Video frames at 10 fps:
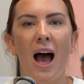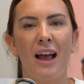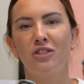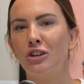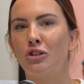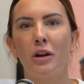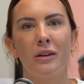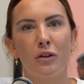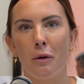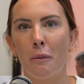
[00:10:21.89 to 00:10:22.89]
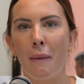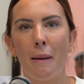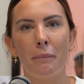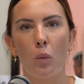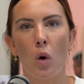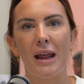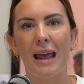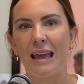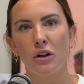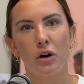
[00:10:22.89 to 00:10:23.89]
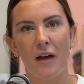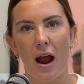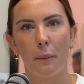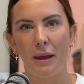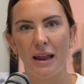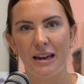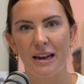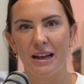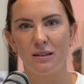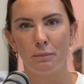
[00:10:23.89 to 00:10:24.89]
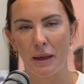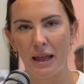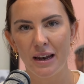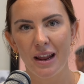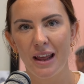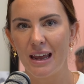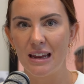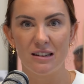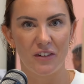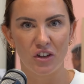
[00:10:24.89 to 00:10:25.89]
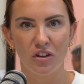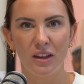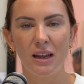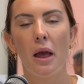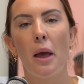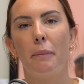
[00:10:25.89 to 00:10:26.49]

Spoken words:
I actually don't even remember what either of our opinion has been individually,